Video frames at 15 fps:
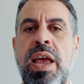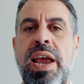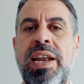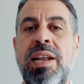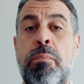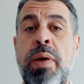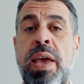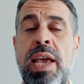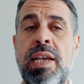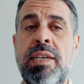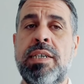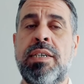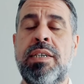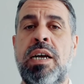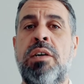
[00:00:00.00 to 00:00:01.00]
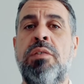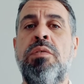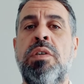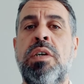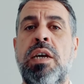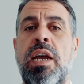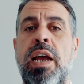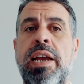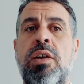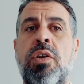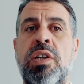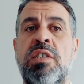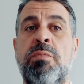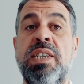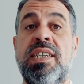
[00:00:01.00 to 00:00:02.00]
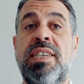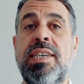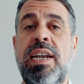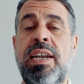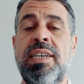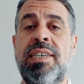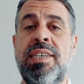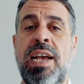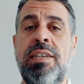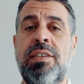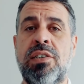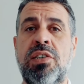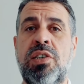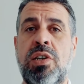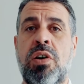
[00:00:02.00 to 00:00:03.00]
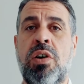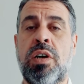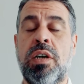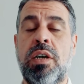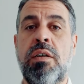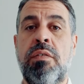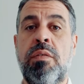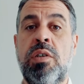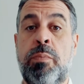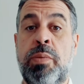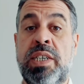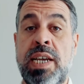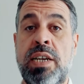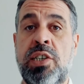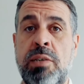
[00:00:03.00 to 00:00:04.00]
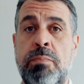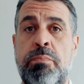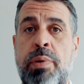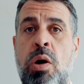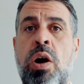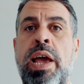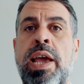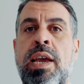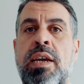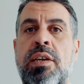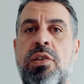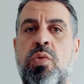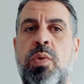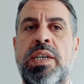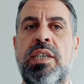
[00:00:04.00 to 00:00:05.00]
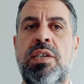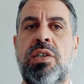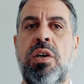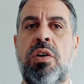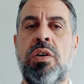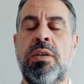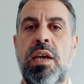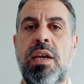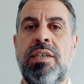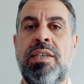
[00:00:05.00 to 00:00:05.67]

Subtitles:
It appears as though Elon has been selling Tesla stock to potentially buy Twitter stock.